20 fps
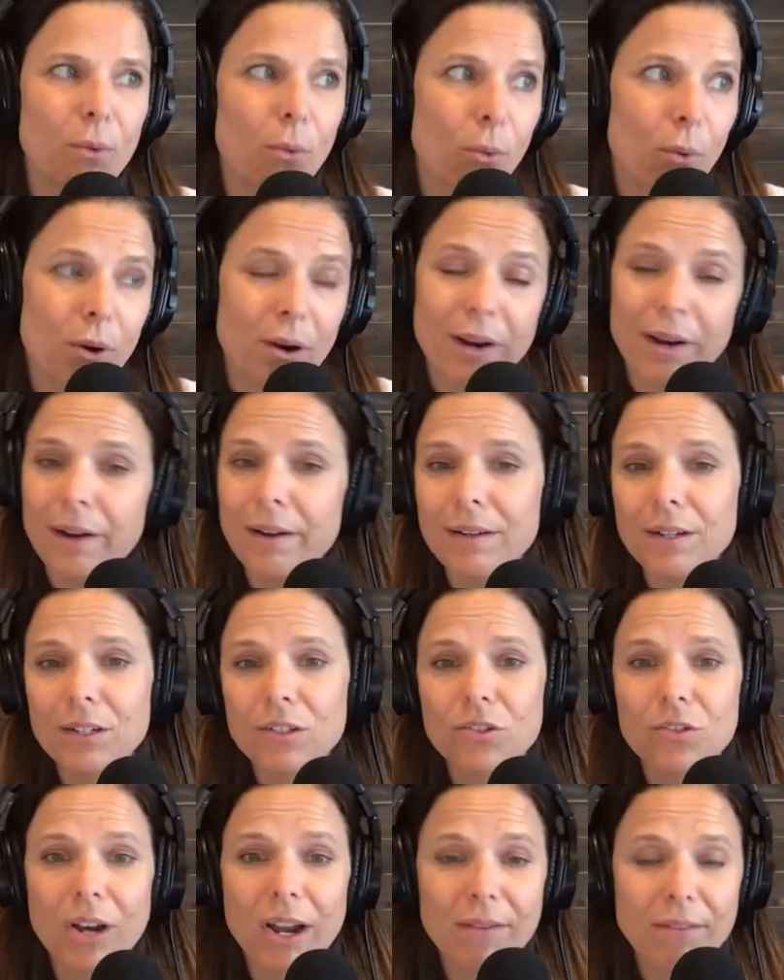or
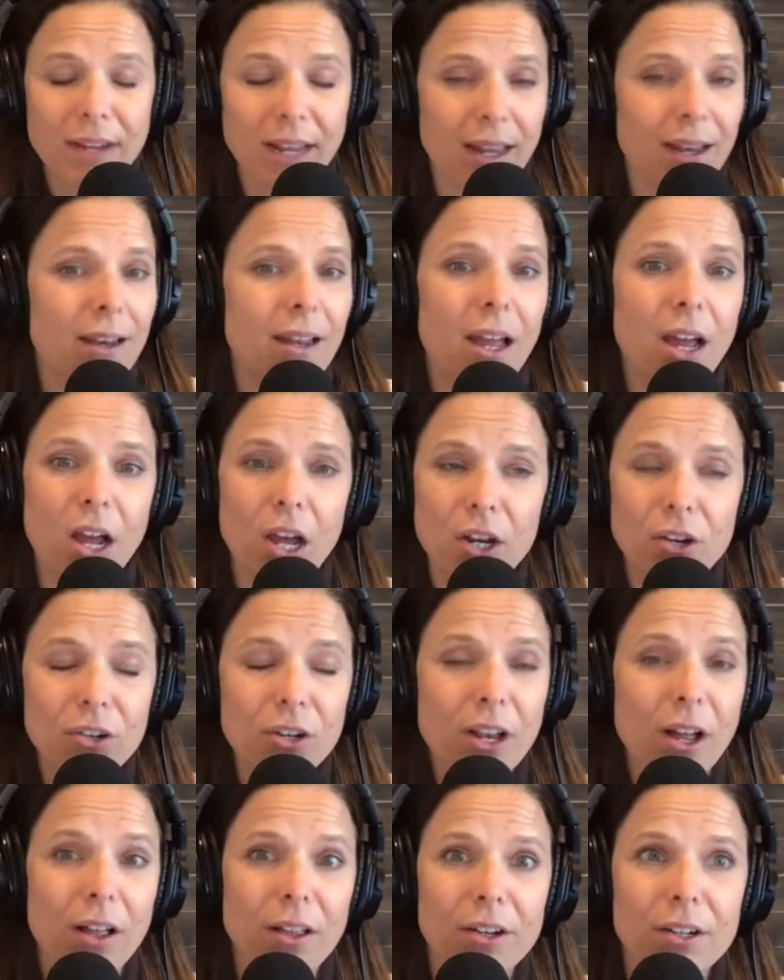extravagant
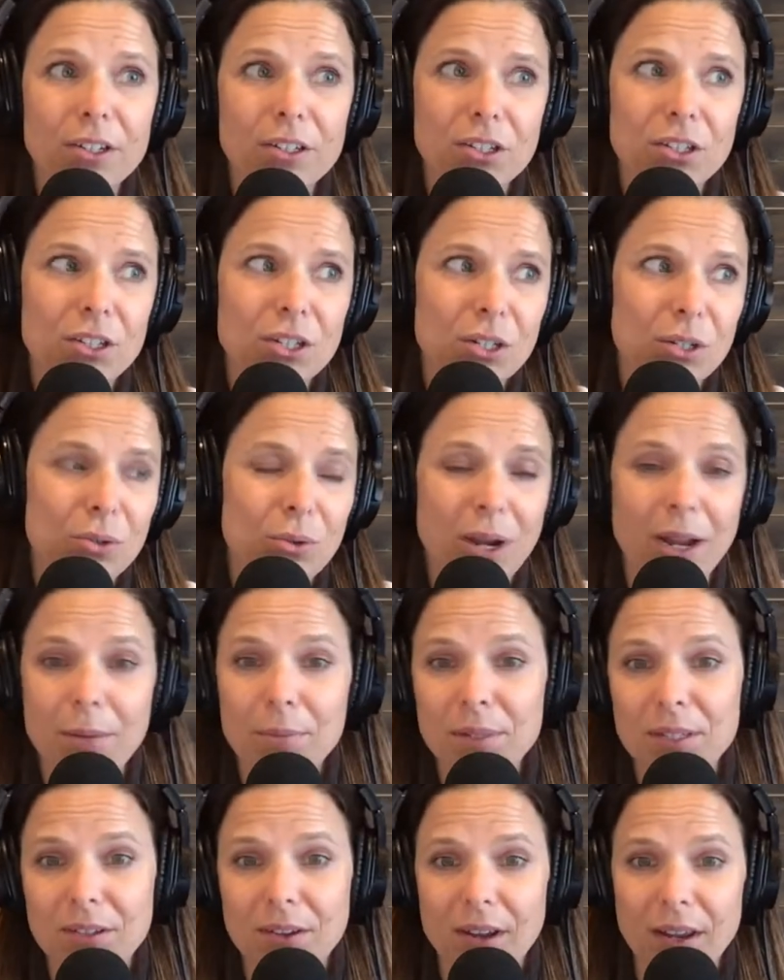$100 to
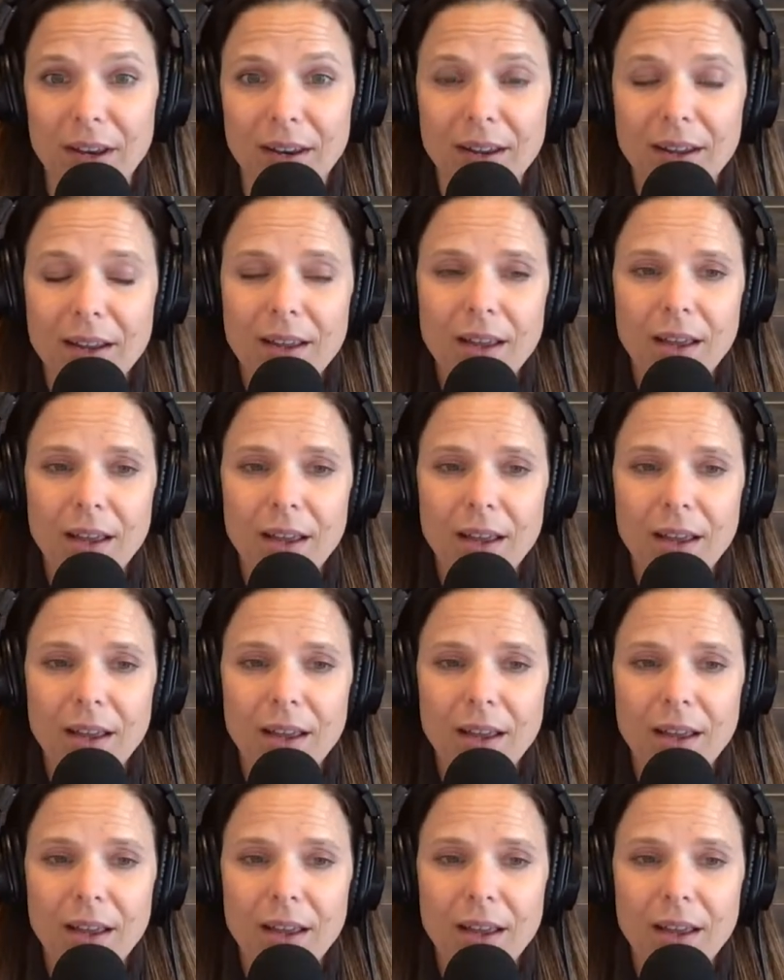Amazon,